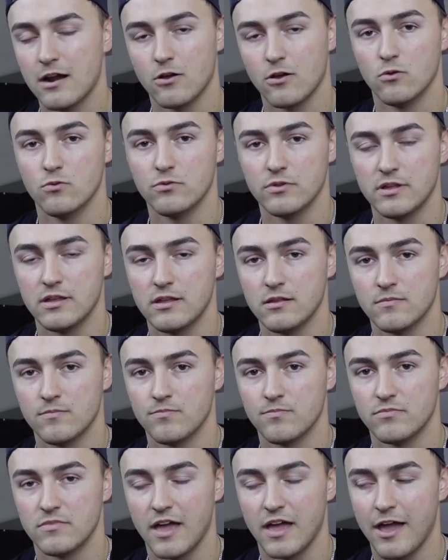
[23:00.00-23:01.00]
only
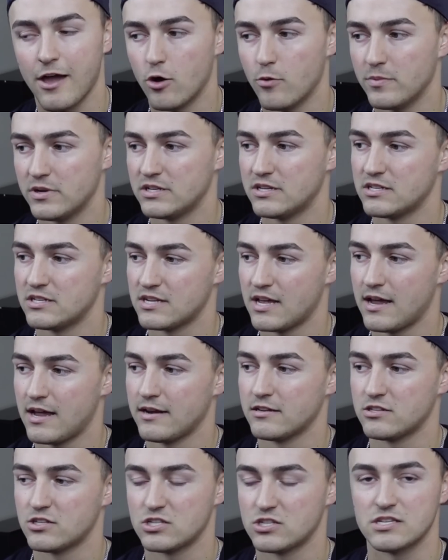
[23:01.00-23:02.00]
the helmet design
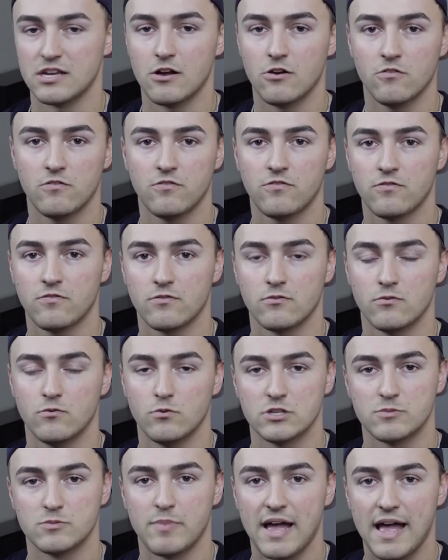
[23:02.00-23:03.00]
itself
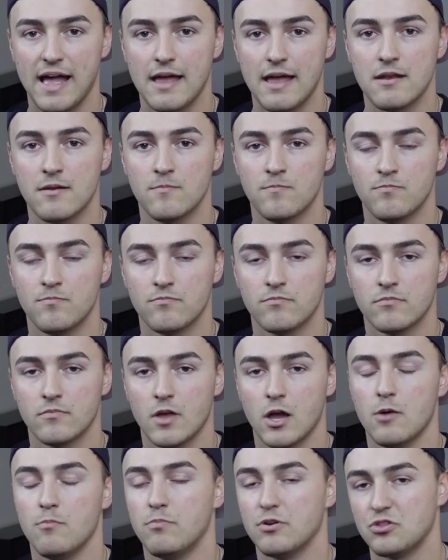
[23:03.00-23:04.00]
was bad,
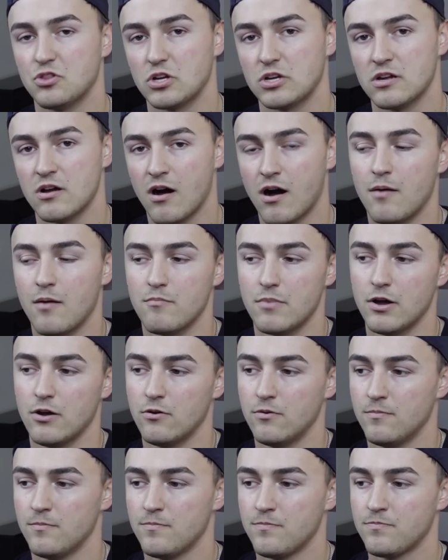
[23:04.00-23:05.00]
but the combo.
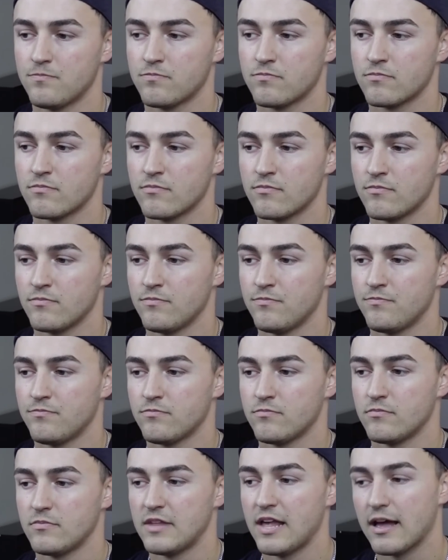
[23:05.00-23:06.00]

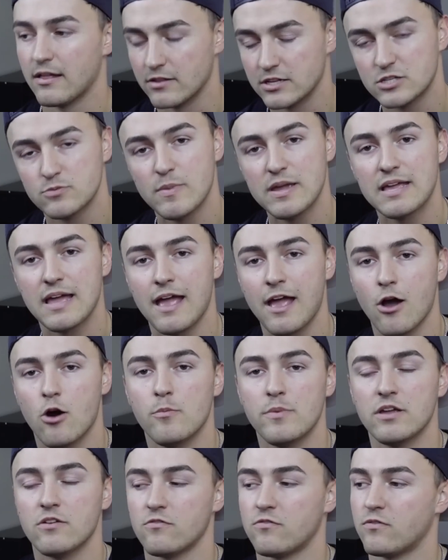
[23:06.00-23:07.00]
Yeah, let's make a
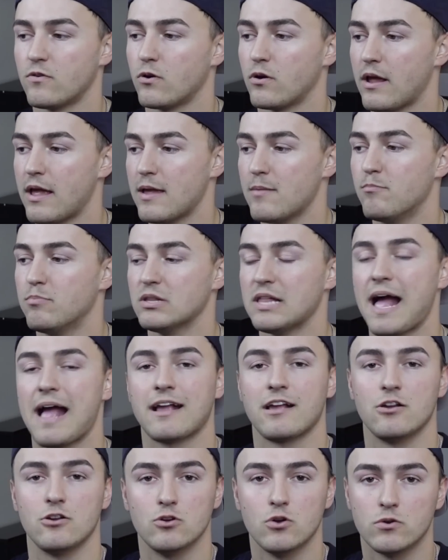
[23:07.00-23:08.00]
helmet for a black
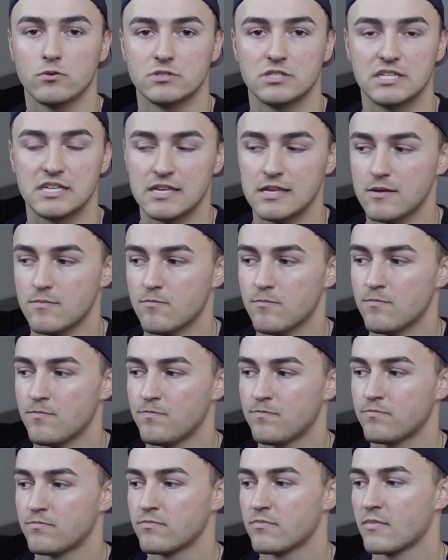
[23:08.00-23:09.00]
and gold team
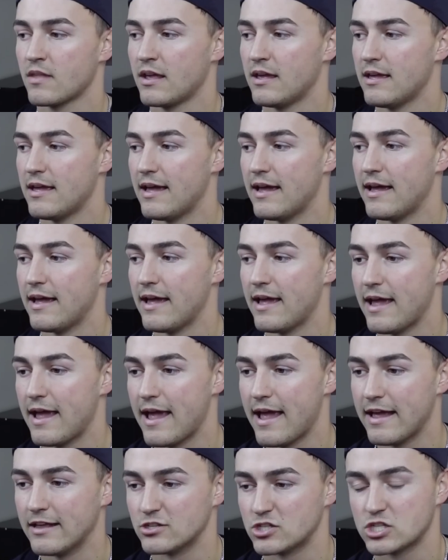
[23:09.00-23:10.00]

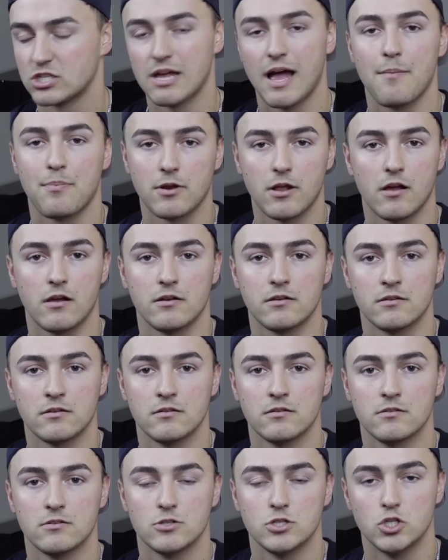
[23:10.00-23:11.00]
and slap it on
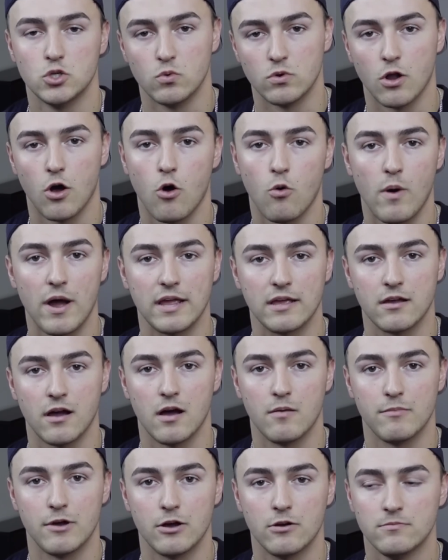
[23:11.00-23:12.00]
to an all-white
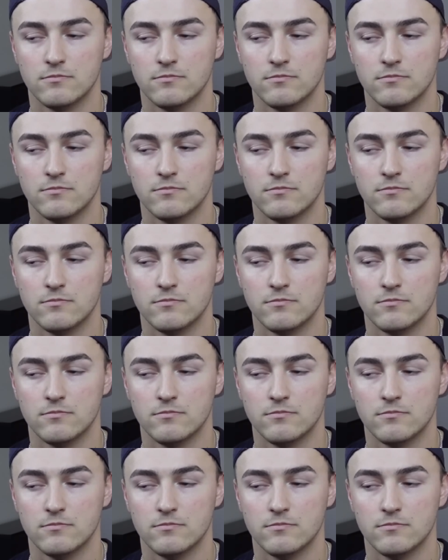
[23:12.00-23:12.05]
combo.